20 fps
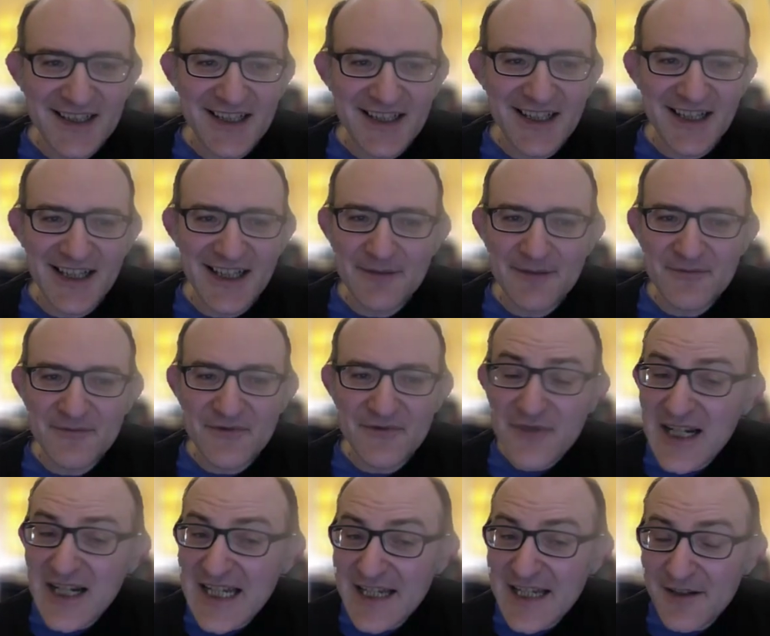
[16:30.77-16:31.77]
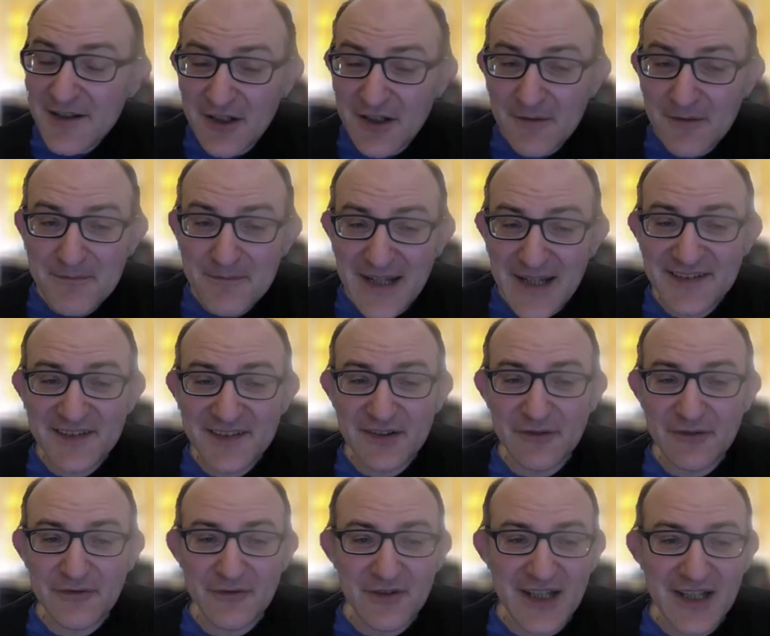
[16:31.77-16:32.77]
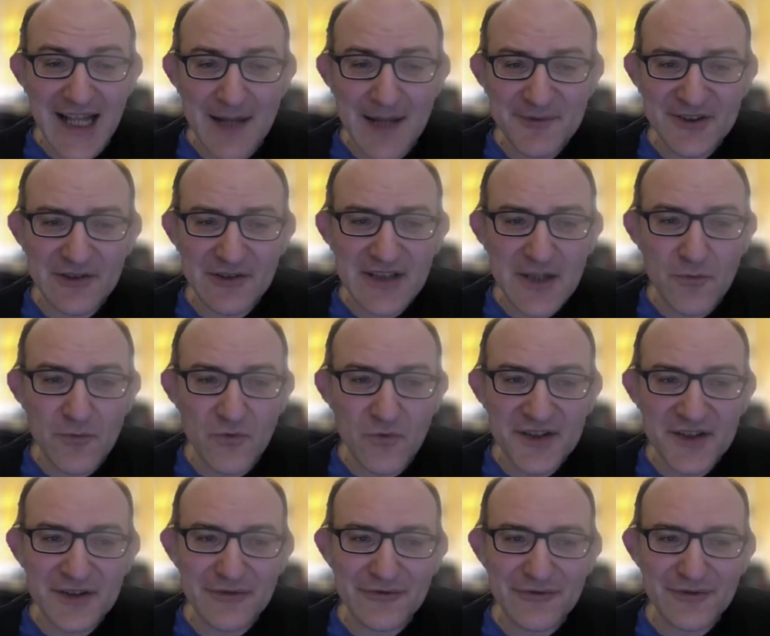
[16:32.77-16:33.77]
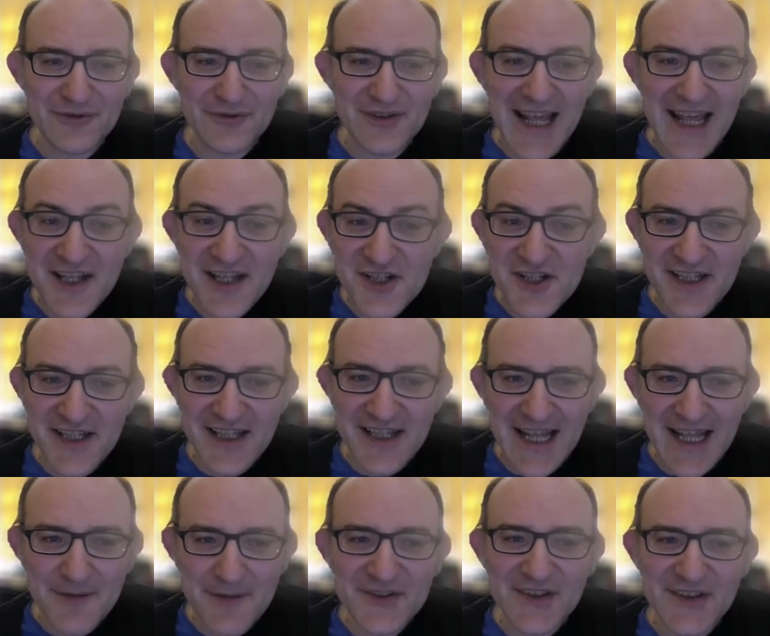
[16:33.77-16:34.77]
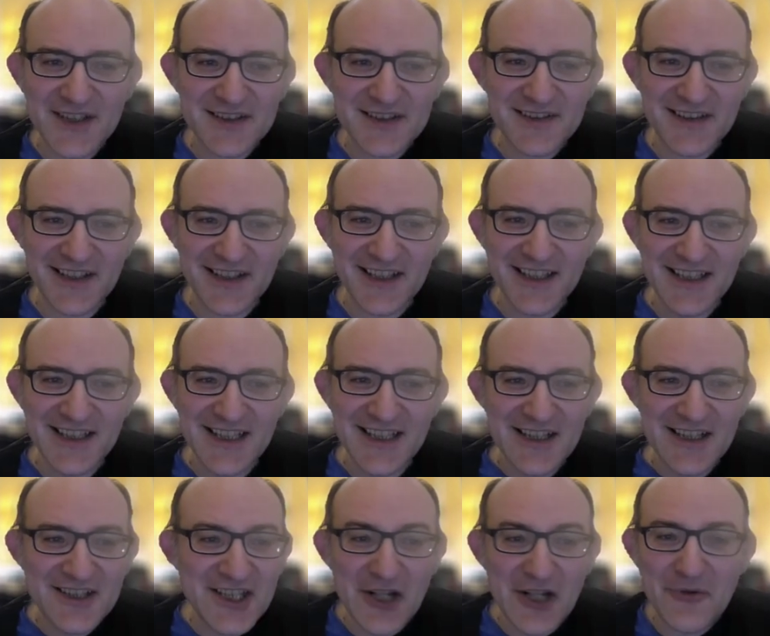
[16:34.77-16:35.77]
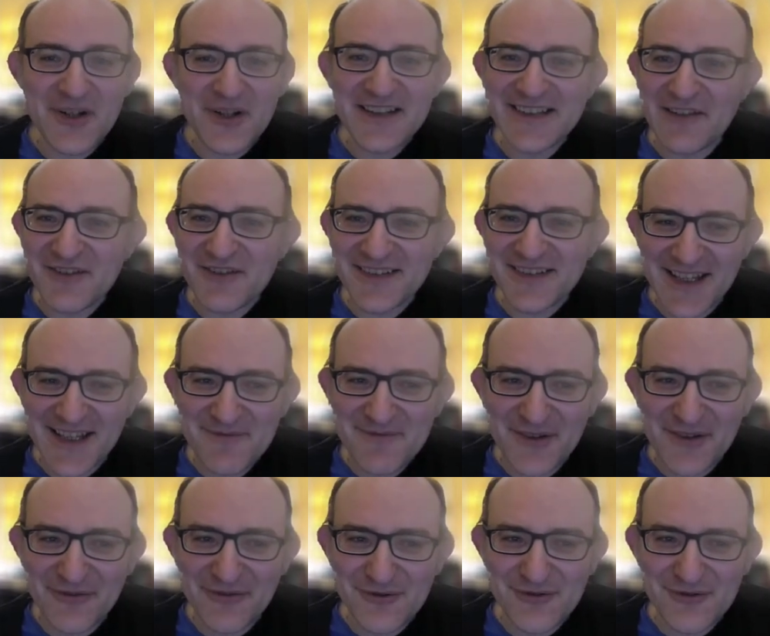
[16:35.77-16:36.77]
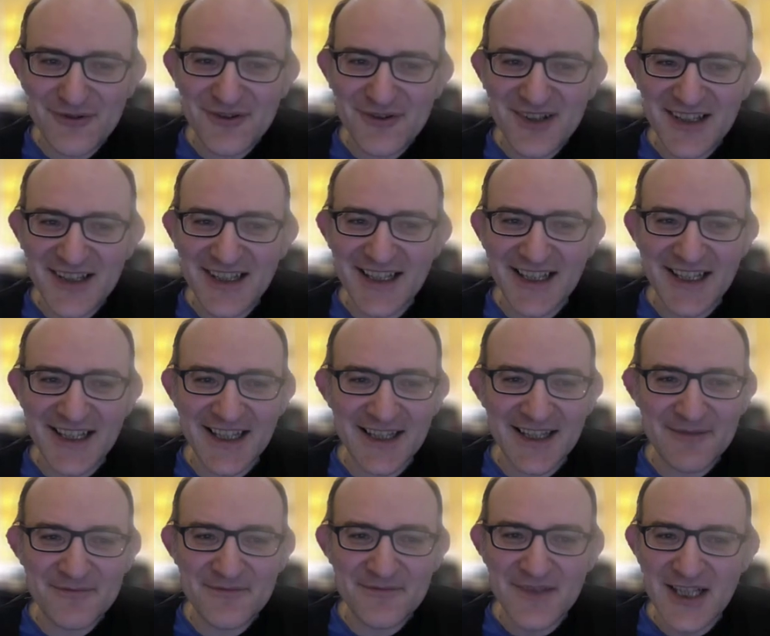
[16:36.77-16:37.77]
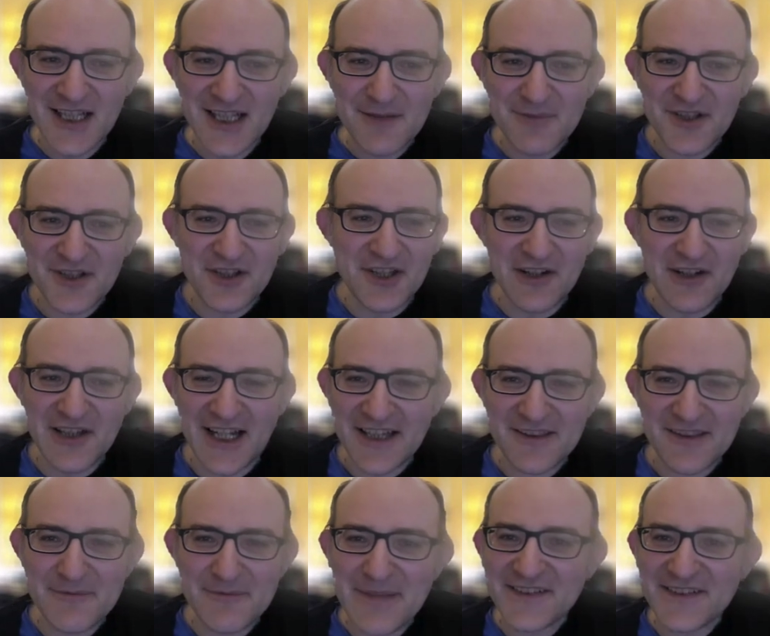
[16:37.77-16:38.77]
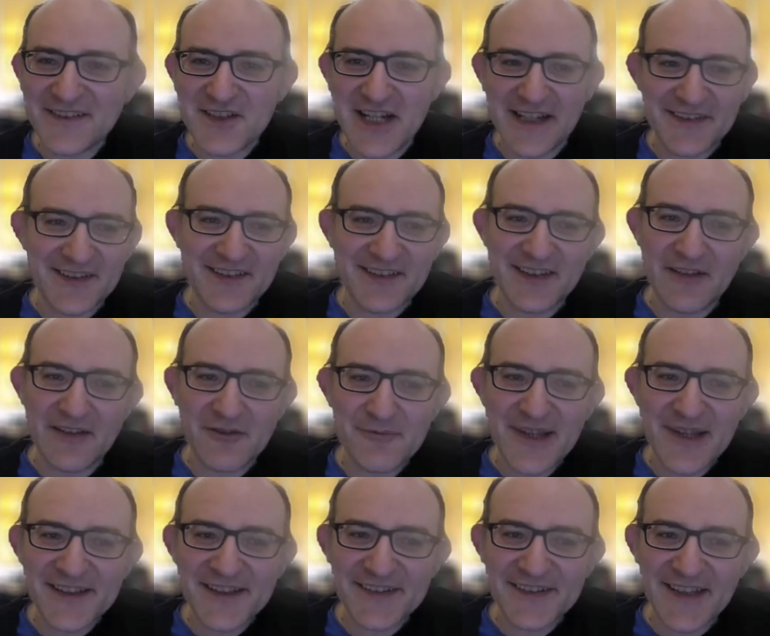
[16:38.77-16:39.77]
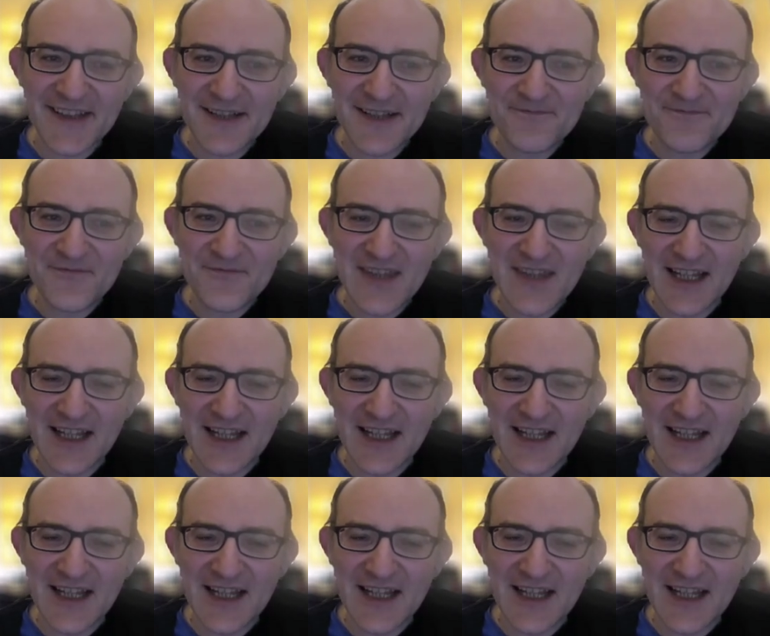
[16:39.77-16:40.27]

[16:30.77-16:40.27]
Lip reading: Really, you know, masses of absolutely wonderful engine games that no one has ever seen before, but, you know, like the best chess that's ever been seen.